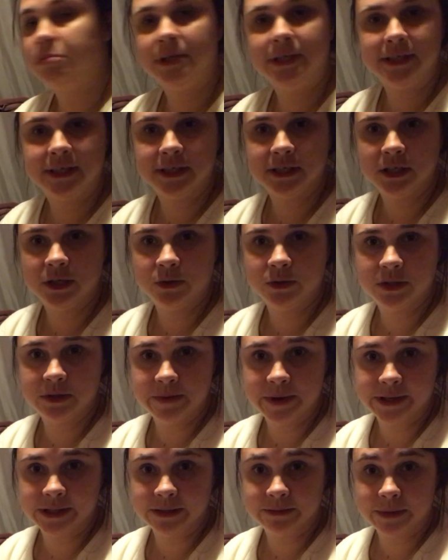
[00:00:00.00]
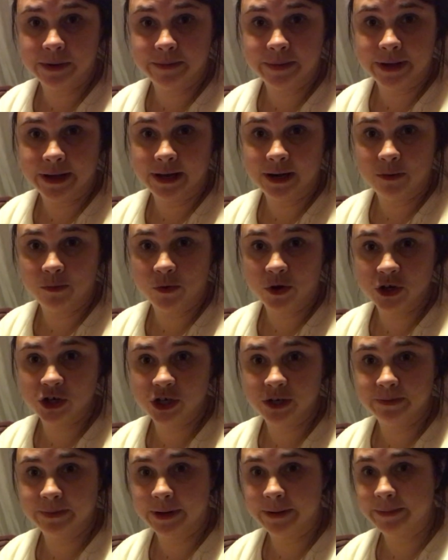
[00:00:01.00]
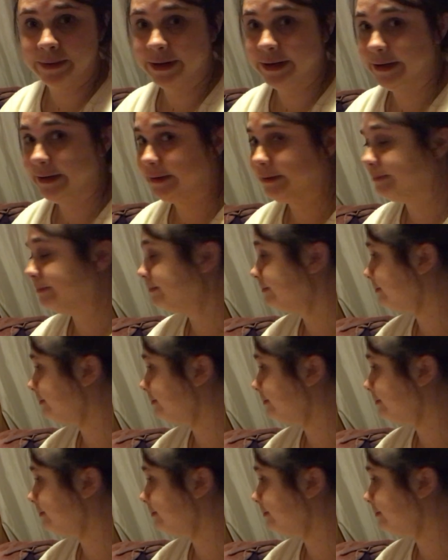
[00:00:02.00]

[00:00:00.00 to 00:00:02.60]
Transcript: please excuse the mess on my bed. I'm washing my bedding